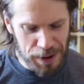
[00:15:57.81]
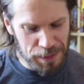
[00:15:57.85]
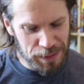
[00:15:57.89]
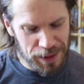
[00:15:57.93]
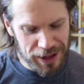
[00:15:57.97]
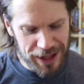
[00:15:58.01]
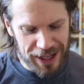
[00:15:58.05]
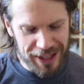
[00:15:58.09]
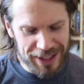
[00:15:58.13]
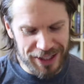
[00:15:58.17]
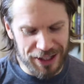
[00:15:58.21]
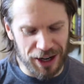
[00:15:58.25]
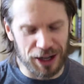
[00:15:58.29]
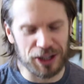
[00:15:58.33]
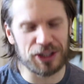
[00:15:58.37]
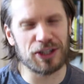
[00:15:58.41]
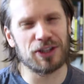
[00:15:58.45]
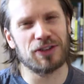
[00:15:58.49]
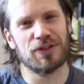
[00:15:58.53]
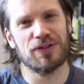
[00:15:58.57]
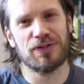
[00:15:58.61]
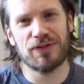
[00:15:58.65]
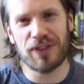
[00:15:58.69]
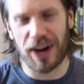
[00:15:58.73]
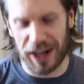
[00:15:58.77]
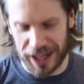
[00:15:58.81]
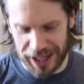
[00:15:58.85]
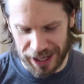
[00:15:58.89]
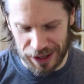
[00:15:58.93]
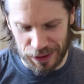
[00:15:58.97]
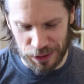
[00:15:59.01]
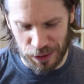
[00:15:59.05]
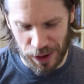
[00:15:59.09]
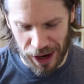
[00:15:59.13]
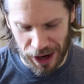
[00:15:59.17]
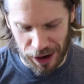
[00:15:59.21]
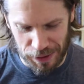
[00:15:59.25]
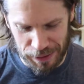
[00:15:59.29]
But this guy just
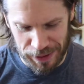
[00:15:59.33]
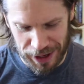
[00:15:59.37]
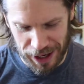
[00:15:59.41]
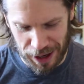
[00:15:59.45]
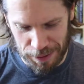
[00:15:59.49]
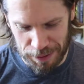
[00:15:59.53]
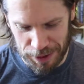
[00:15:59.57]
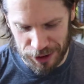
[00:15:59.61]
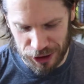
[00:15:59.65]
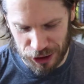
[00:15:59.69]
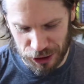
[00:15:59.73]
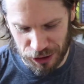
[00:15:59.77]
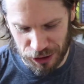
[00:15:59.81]
fucking wound me up a